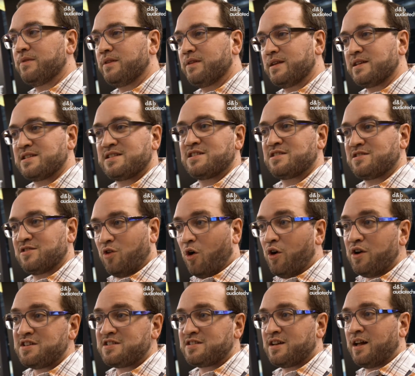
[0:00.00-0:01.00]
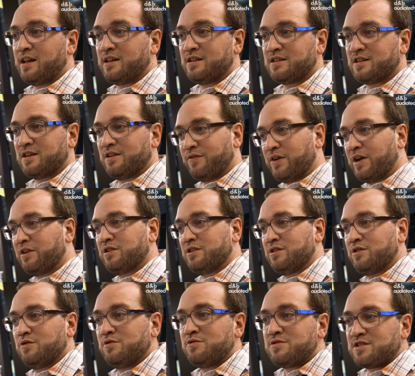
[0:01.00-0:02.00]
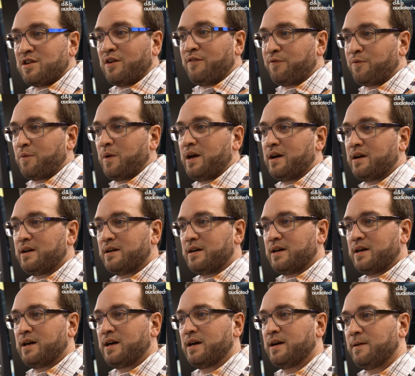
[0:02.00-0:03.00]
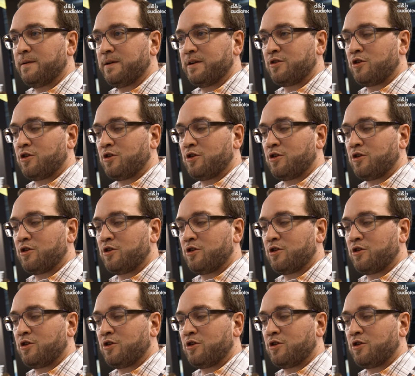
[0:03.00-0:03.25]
This is Noisecard, a very new software in